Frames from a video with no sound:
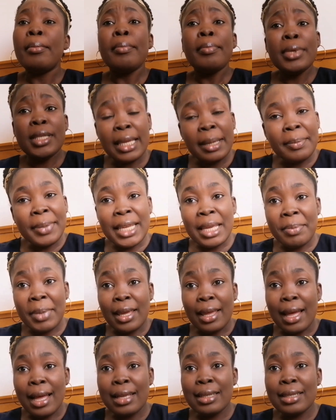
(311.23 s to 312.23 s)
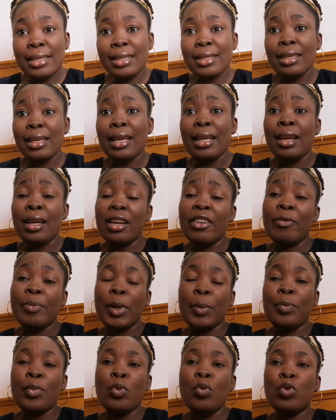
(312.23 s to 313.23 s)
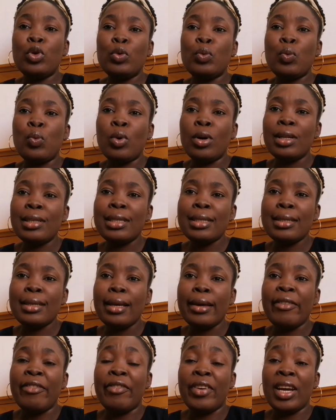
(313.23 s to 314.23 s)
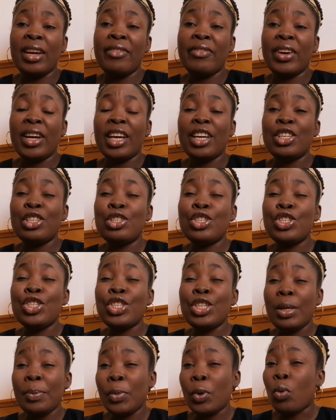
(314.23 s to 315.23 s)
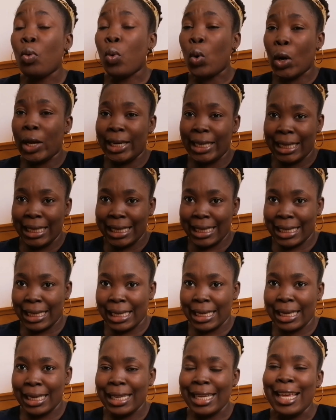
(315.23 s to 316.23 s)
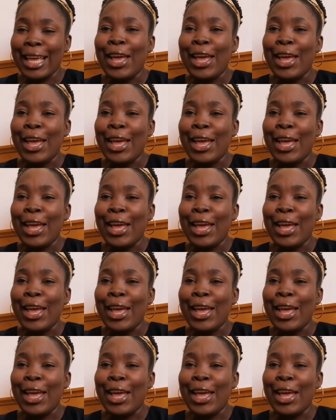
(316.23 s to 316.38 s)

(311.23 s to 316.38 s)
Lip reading: Simply because a lot of people would want a very, very cheap quality